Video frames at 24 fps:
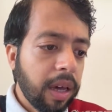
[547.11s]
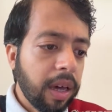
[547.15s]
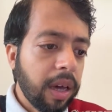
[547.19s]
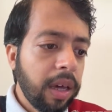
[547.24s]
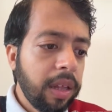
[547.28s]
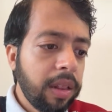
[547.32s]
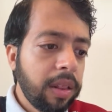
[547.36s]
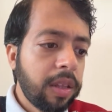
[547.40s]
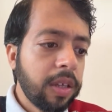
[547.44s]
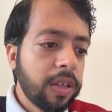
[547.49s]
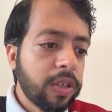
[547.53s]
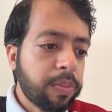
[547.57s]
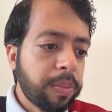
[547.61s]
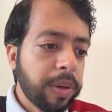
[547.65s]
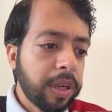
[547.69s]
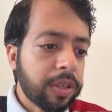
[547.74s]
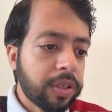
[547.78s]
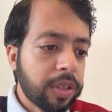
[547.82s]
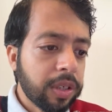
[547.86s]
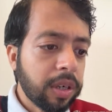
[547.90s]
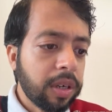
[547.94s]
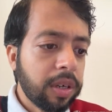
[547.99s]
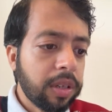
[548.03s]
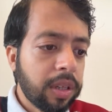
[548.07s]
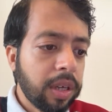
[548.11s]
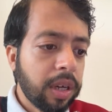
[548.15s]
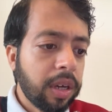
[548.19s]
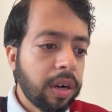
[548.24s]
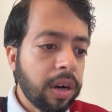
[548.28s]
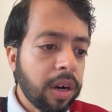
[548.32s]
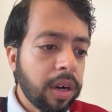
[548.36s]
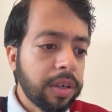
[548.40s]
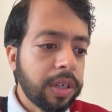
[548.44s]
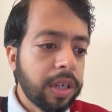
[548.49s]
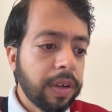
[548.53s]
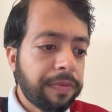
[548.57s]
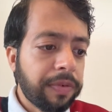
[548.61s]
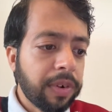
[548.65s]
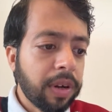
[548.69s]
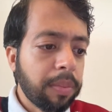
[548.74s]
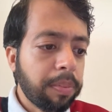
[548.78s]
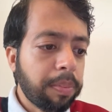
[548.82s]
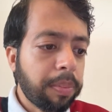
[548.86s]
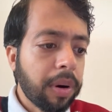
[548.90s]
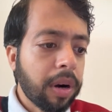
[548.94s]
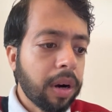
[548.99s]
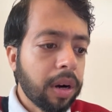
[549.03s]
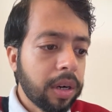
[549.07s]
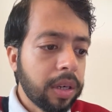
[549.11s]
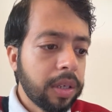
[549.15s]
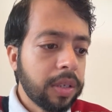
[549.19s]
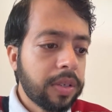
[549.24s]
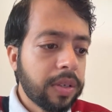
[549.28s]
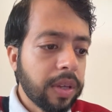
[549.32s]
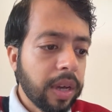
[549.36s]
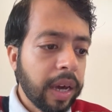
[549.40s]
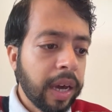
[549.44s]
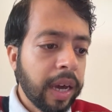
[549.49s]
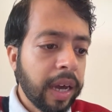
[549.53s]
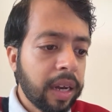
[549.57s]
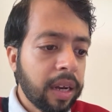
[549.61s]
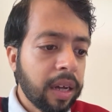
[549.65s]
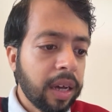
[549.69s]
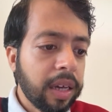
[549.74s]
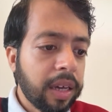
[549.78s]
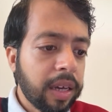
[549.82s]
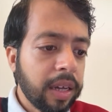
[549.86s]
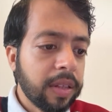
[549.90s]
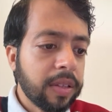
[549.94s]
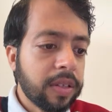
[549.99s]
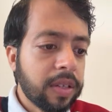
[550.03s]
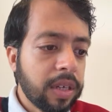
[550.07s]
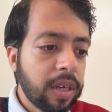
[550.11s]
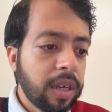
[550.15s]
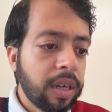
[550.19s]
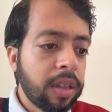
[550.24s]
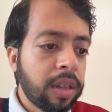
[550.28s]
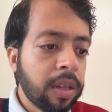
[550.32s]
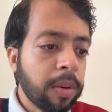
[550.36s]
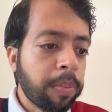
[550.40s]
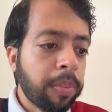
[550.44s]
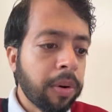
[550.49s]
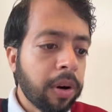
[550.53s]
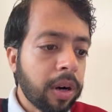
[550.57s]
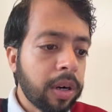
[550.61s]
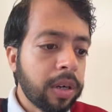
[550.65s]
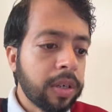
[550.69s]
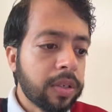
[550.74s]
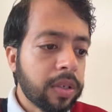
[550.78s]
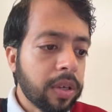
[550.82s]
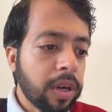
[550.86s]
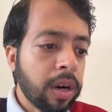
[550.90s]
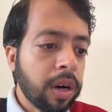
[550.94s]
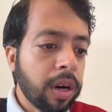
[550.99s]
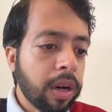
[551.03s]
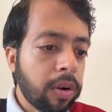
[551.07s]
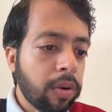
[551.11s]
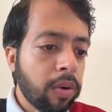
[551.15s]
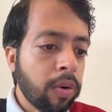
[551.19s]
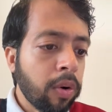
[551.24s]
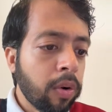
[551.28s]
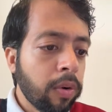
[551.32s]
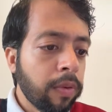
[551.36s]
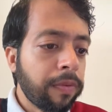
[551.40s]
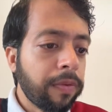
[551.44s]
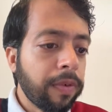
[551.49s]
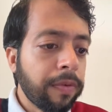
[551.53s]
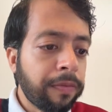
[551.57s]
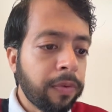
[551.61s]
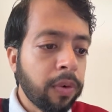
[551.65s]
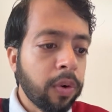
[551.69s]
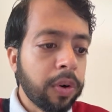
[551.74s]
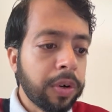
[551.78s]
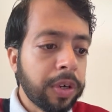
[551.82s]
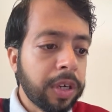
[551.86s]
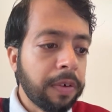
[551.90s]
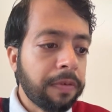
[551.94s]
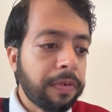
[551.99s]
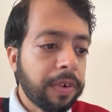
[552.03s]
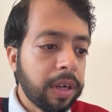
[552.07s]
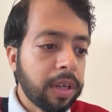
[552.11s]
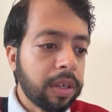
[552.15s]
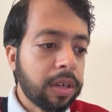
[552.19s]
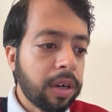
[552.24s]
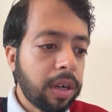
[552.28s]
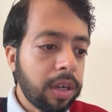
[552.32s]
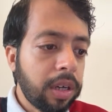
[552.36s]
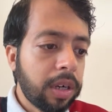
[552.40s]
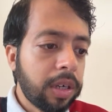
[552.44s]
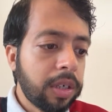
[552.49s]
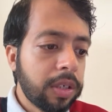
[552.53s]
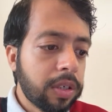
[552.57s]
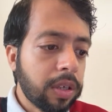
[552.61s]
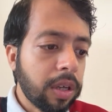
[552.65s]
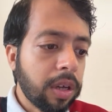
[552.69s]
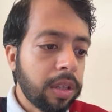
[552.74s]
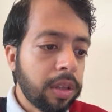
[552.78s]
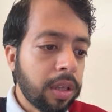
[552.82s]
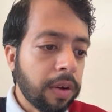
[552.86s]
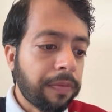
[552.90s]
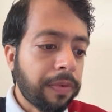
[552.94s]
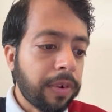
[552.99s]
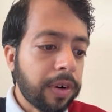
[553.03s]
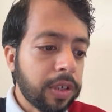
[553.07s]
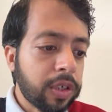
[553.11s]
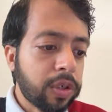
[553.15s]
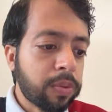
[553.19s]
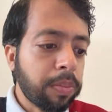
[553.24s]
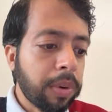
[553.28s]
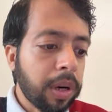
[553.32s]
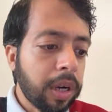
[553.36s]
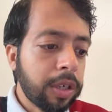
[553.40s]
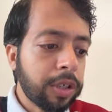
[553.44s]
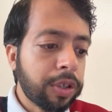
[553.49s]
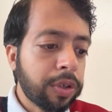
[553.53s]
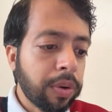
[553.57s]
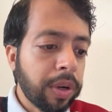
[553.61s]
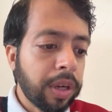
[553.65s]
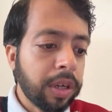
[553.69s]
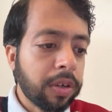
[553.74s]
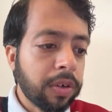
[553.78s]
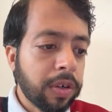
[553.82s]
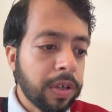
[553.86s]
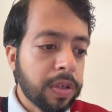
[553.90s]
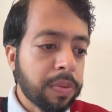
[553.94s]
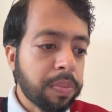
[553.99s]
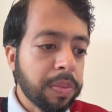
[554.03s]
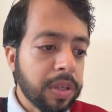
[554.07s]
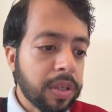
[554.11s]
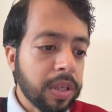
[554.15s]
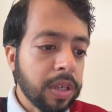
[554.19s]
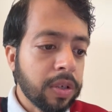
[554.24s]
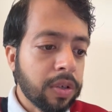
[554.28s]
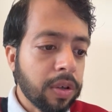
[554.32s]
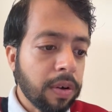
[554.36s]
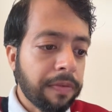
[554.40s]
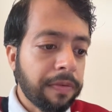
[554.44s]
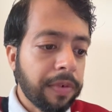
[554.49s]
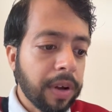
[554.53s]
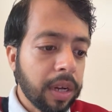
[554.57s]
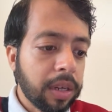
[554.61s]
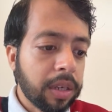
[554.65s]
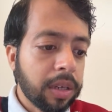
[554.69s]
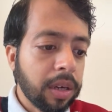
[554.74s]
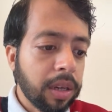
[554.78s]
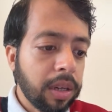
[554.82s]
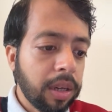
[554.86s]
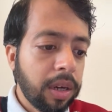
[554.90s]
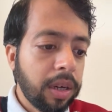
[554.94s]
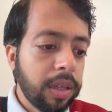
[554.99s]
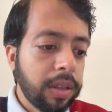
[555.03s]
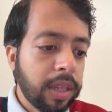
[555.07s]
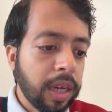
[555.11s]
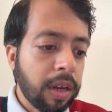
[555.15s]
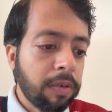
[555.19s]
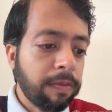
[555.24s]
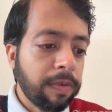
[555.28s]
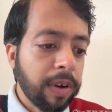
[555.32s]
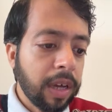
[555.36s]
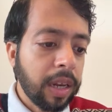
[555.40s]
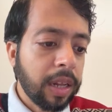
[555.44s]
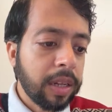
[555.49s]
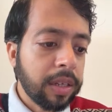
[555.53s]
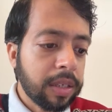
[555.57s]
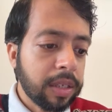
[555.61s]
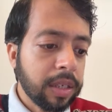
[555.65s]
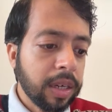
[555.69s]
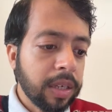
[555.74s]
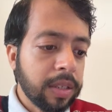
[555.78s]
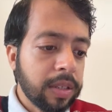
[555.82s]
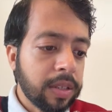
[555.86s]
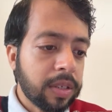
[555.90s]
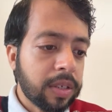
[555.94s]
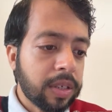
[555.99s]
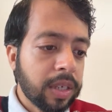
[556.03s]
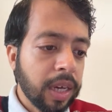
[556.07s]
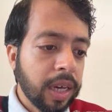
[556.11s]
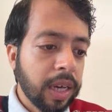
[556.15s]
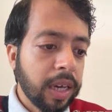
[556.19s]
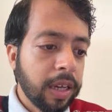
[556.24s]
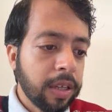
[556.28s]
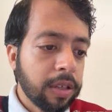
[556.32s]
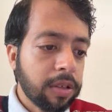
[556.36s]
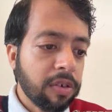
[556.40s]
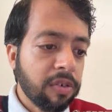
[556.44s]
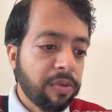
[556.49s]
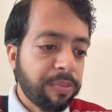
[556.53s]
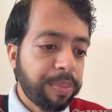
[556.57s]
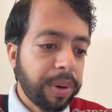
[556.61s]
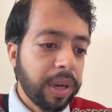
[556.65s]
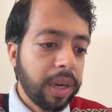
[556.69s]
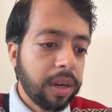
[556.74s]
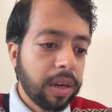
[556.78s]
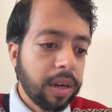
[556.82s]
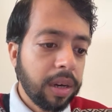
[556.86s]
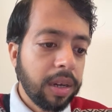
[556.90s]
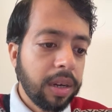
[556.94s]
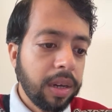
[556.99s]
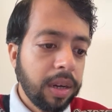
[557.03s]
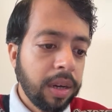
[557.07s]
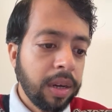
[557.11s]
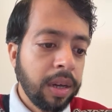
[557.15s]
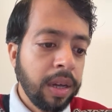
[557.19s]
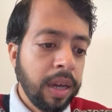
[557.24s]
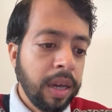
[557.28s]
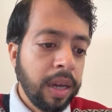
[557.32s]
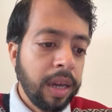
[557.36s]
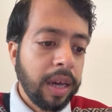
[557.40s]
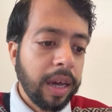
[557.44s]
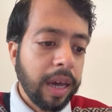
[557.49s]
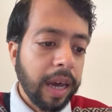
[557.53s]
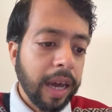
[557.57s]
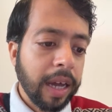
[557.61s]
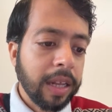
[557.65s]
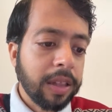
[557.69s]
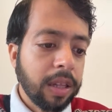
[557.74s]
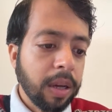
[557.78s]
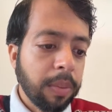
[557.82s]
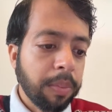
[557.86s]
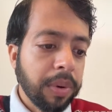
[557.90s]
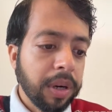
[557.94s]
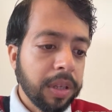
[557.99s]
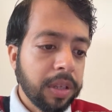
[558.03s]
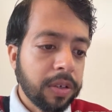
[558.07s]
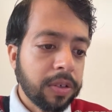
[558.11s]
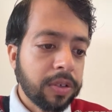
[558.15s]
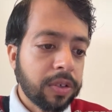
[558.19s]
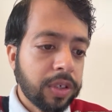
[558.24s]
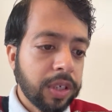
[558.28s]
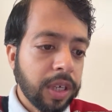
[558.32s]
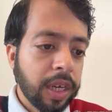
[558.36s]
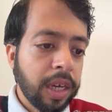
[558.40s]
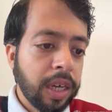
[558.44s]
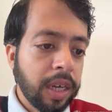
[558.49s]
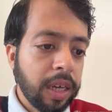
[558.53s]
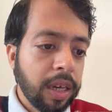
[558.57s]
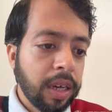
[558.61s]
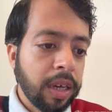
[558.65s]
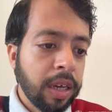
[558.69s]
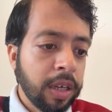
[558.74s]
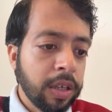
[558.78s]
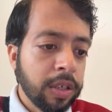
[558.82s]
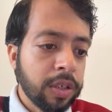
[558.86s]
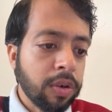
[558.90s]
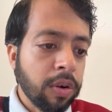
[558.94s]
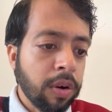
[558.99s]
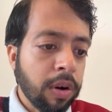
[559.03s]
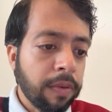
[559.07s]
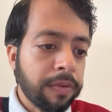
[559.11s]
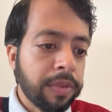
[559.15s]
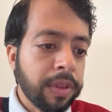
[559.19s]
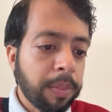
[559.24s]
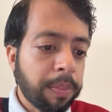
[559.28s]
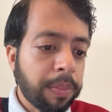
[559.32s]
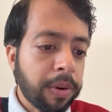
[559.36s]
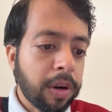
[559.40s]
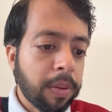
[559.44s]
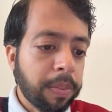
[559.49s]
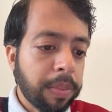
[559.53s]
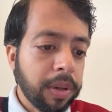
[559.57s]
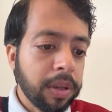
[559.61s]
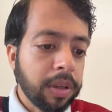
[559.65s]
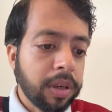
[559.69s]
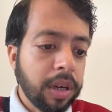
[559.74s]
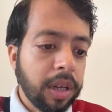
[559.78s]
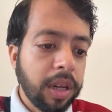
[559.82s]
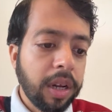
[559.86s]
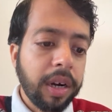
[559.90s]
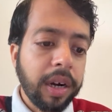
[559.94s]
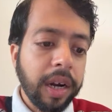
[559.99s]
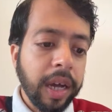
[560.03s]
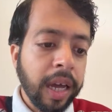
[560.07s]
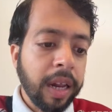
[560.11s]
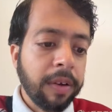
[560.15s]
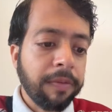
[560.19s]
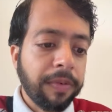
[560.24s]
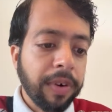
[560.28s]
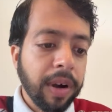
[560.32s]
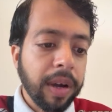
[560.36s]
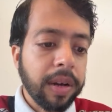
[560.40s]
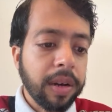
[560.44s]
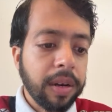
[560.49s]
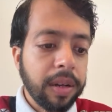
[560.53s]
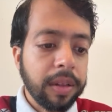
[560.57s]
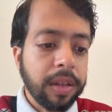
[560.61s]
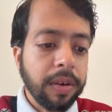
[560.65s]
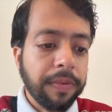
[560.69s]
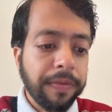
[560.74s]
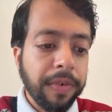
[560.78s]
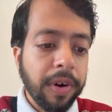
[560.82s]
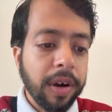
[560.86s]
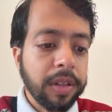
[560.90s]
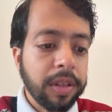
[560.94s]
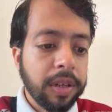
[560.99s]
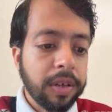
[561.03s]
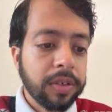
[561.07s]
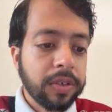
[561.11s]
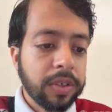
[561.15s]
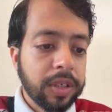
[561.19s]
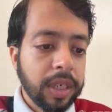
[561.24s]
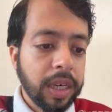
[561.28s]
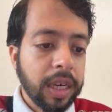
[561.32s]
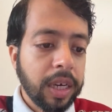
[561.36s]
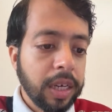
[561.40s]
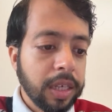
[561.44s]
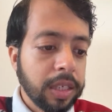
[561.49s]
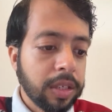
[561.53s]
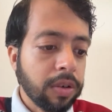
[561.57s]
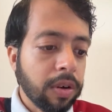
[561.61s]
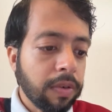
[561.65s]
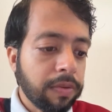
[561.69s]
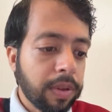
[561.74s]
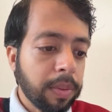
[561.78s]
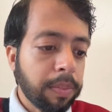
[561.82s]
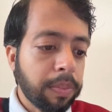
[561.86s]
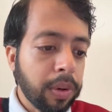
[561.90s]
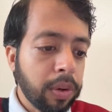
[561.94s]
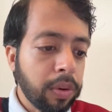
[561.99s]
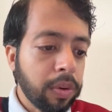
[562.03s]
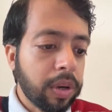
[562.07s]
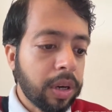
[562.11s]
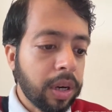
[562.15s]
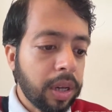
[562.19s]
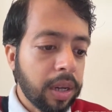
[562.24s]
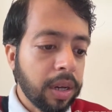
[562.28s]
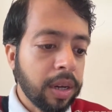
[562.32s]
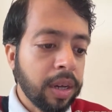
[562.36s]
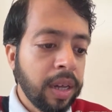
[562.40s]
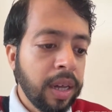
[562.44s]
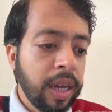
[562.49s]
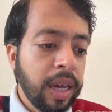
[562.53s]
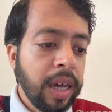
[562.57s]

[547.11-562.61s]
In this picture, there are different bars, and I can see the bars are of 4 different colors. The first bar showing Christmas is of red color, then Valentine's Day is of pink color, and the Mother's Day is of the purple color, and finally the Father's Day is of the blue color.